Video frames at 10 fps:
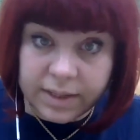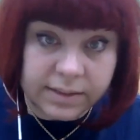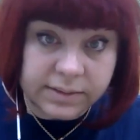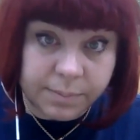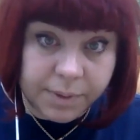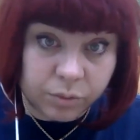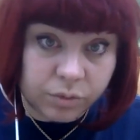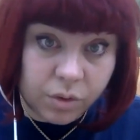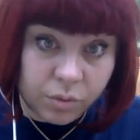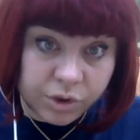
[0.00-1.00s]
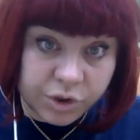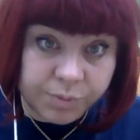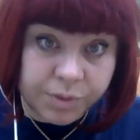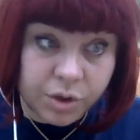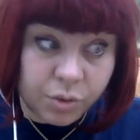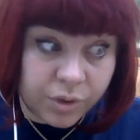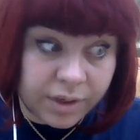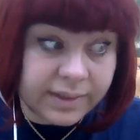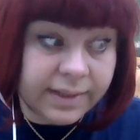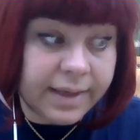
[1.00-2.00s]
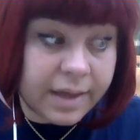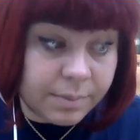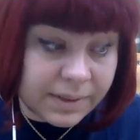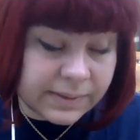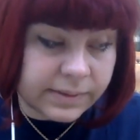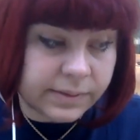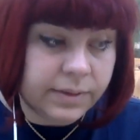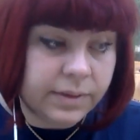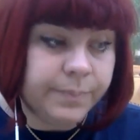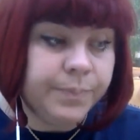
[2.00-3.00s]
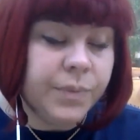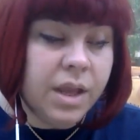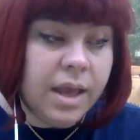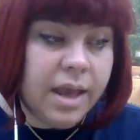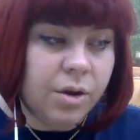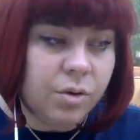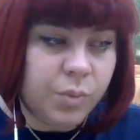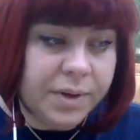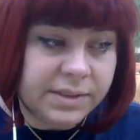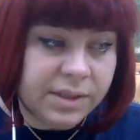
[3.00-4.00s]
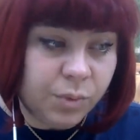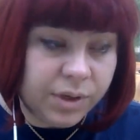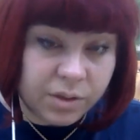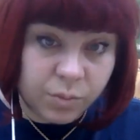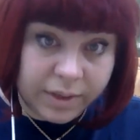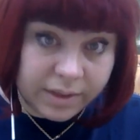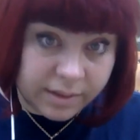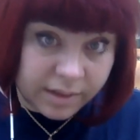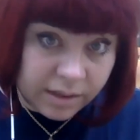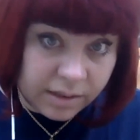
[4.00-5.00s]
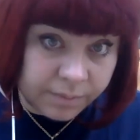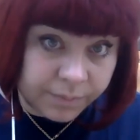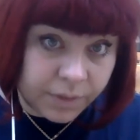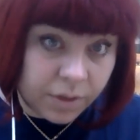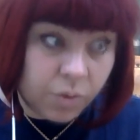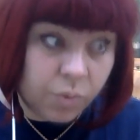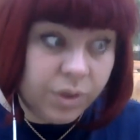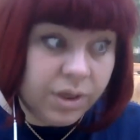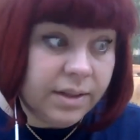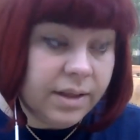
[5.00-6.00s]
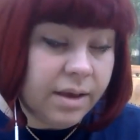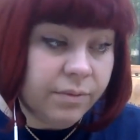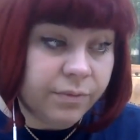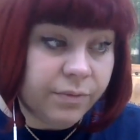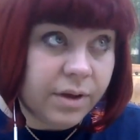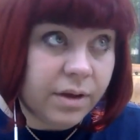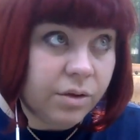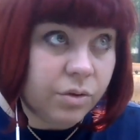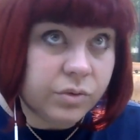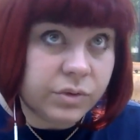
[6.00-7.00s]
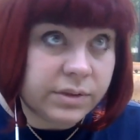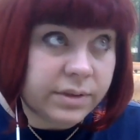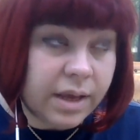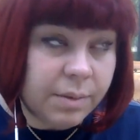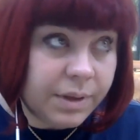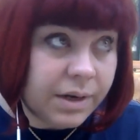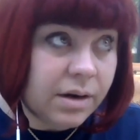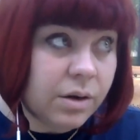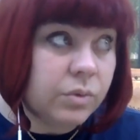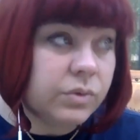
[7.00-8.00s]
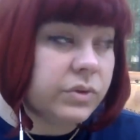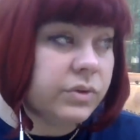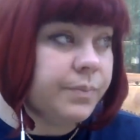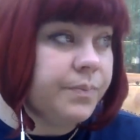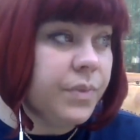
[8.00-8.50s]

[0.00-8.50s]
day is about knowledge, Mercurian, Hermes. And on Wednesday we can wear green. We can have use emeralds,